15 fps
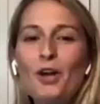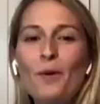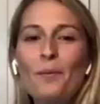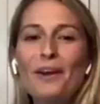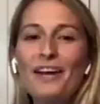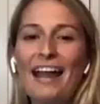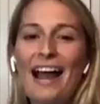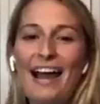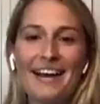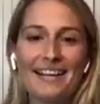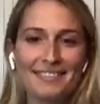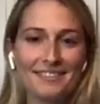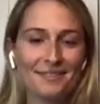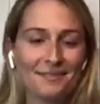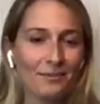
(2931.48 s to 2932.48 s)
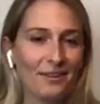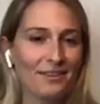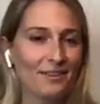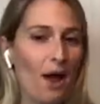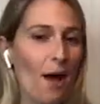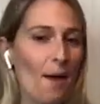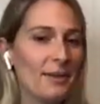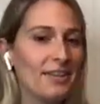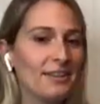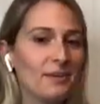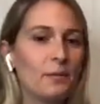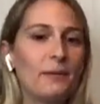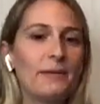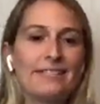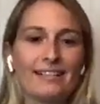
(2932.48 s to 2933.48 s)
Nobody Asked with Tommy
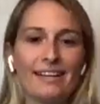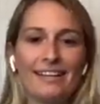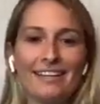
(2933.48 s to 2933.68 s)
and Luisa.